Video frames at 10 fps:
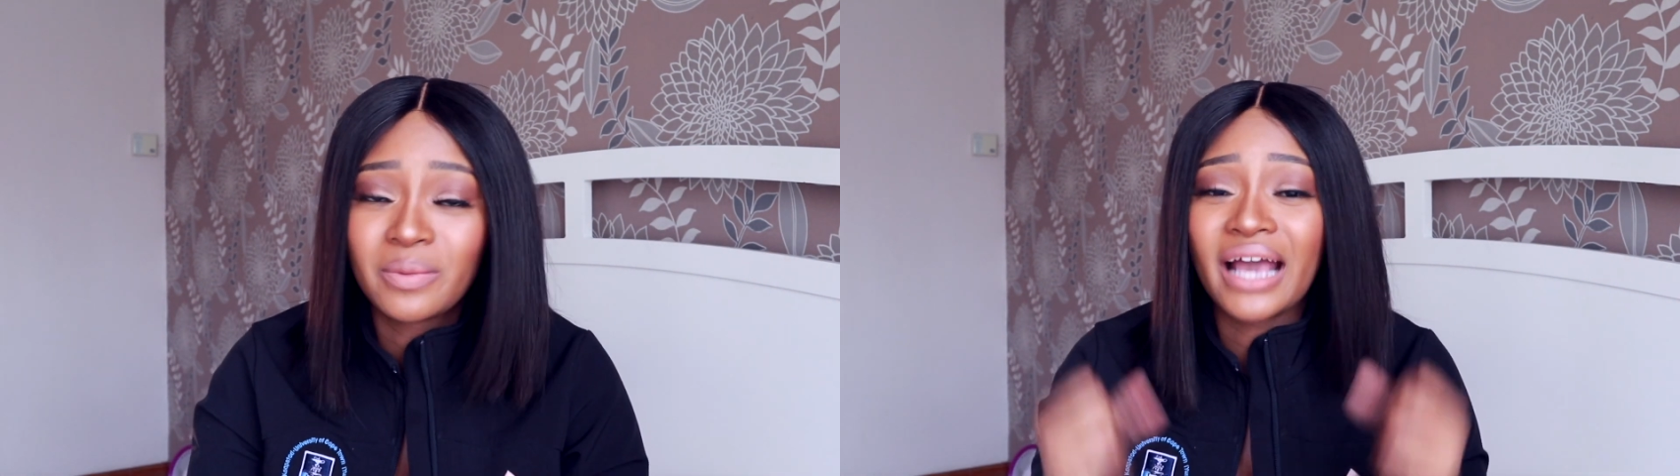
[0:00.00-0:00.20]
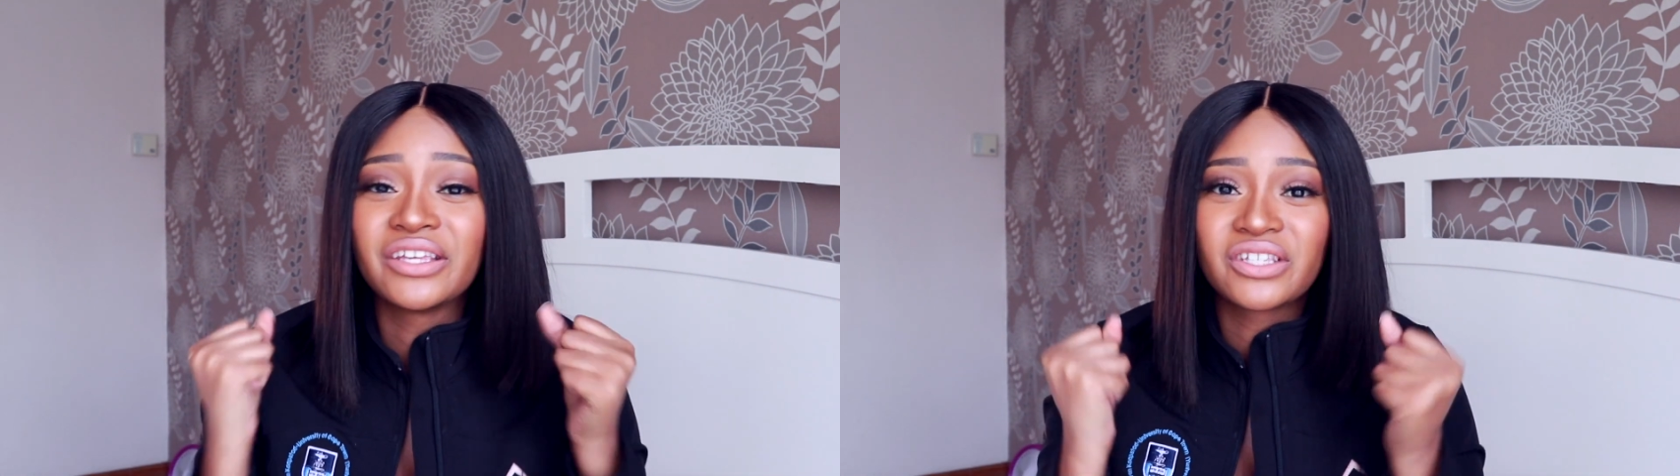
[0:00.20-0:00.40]

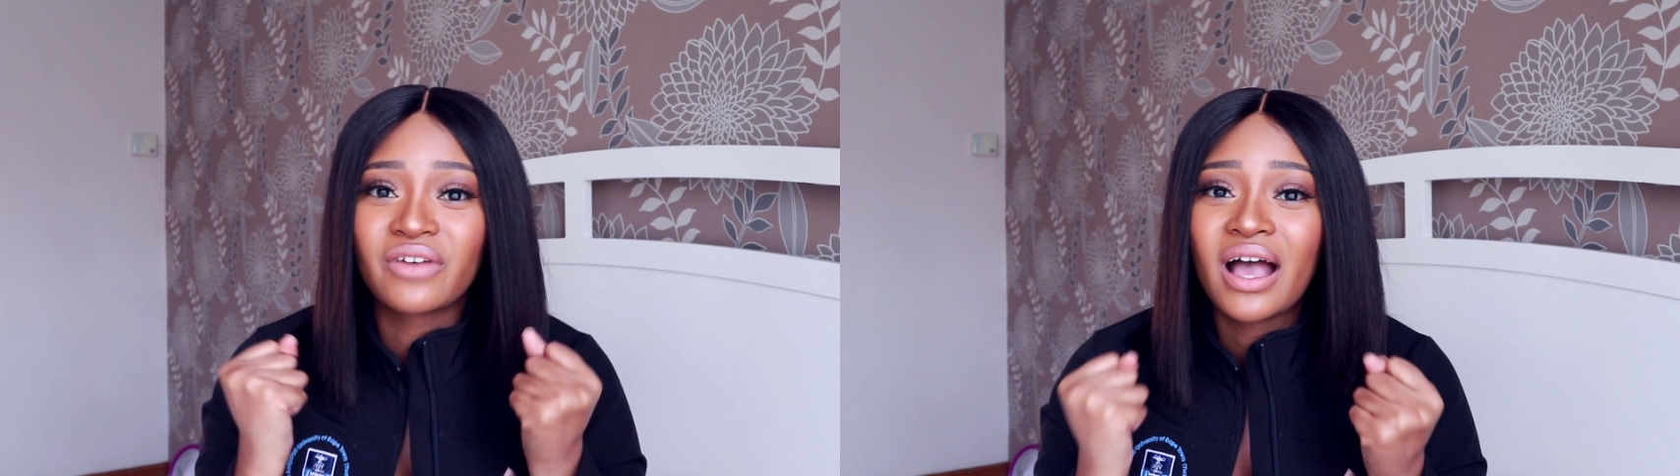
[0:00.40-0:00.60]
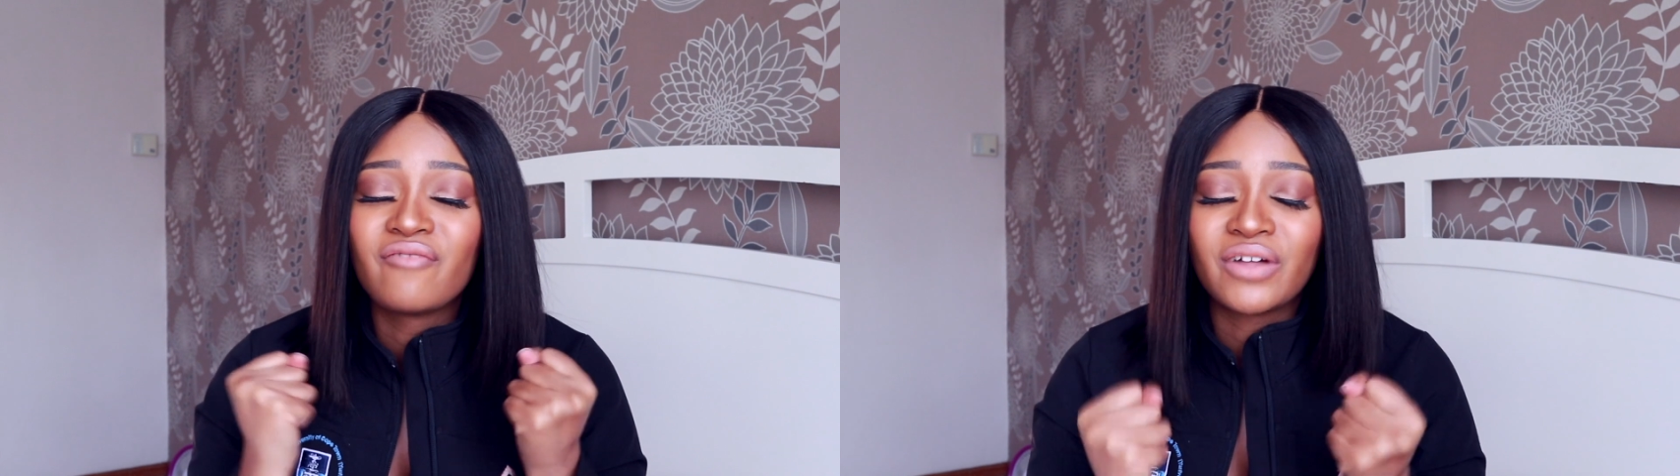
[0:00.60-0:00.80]
but I just
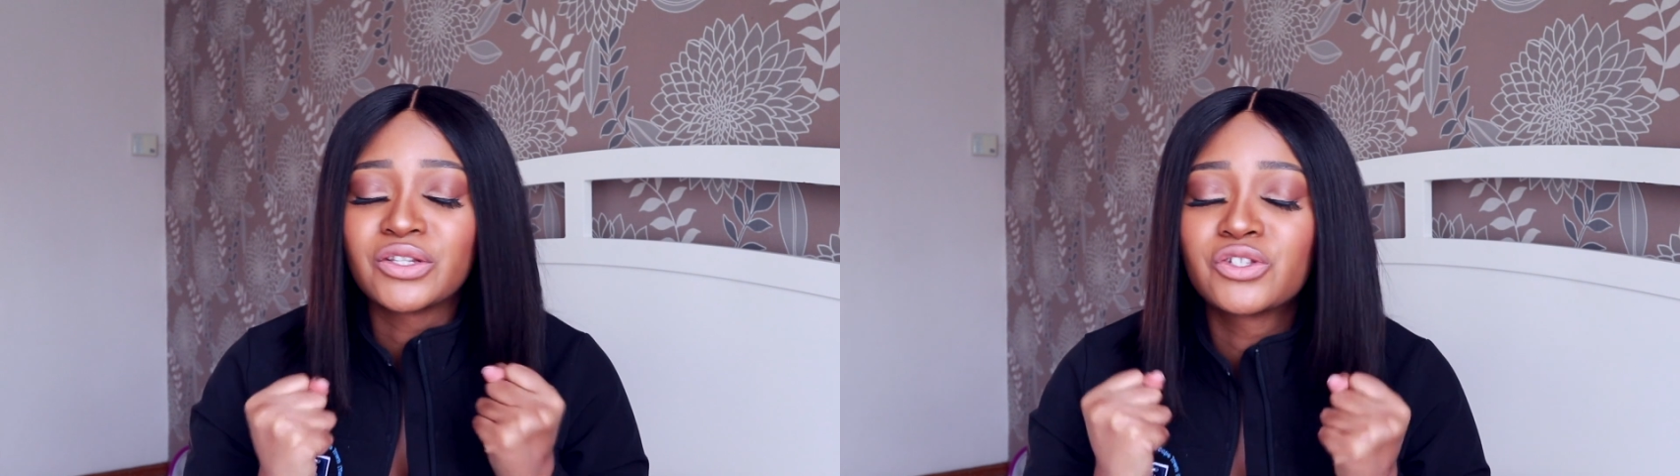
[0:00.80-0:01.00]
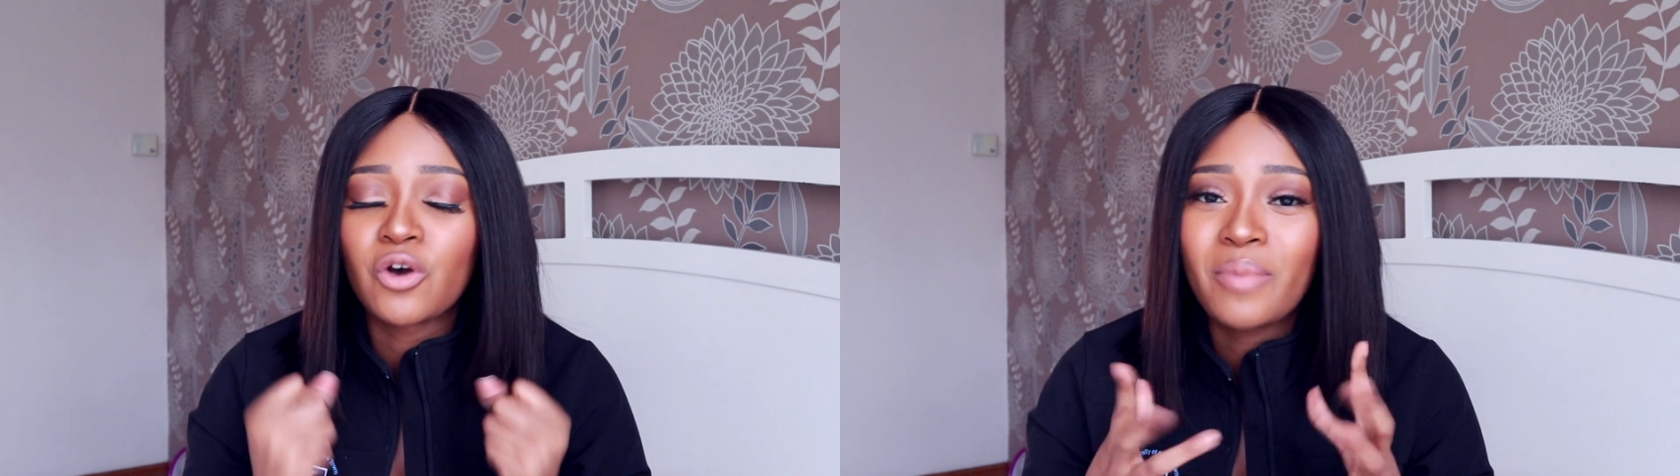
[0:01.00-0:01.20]
felt
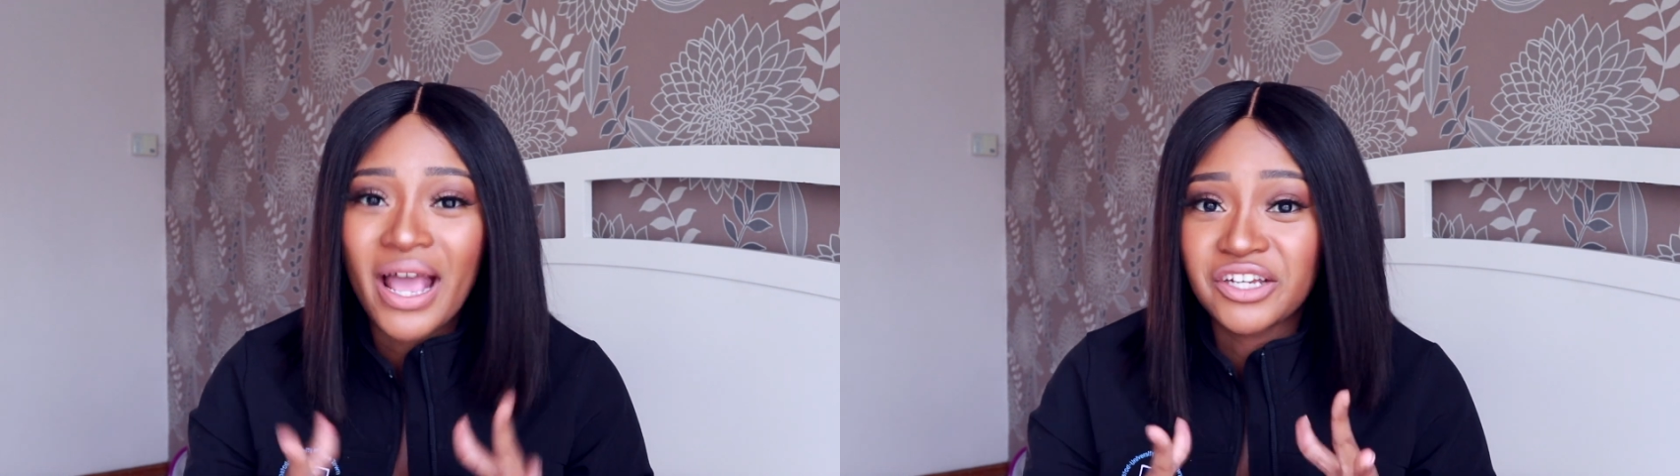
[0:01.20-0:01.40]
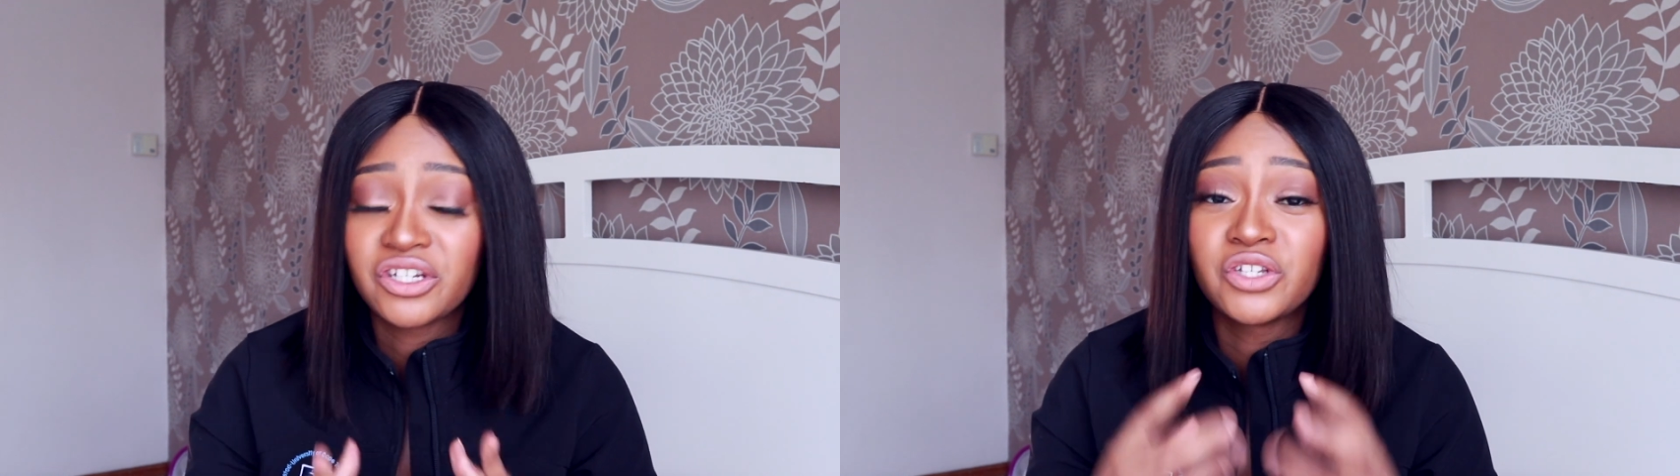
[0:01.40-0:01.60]
so
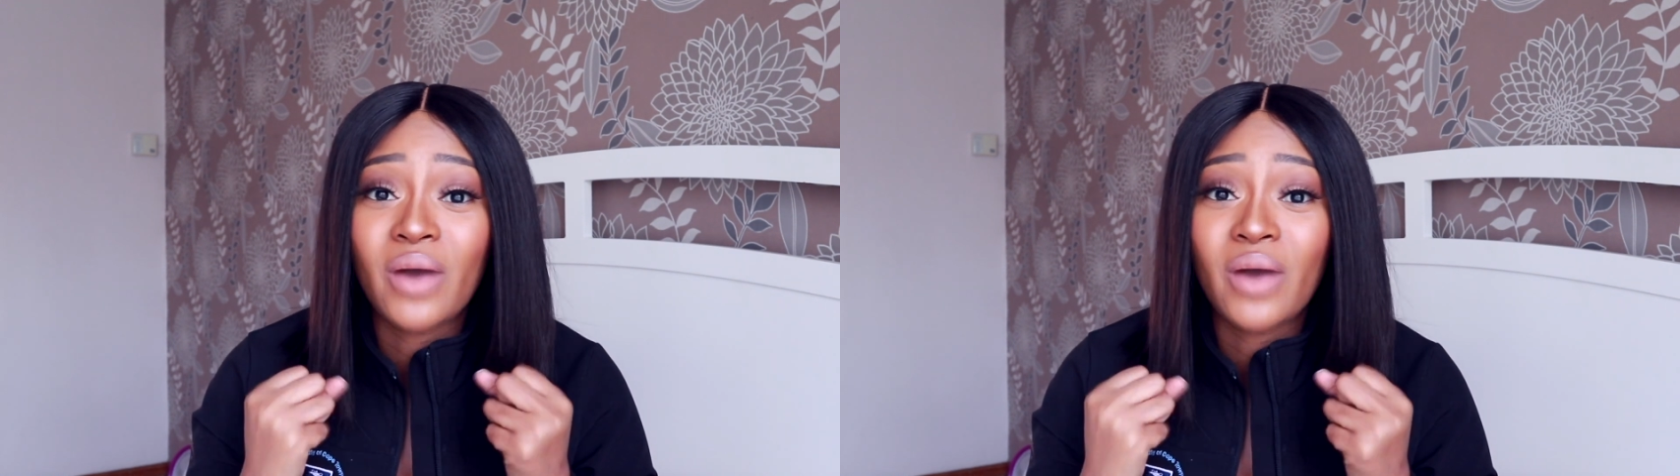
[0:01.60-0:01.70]
passionate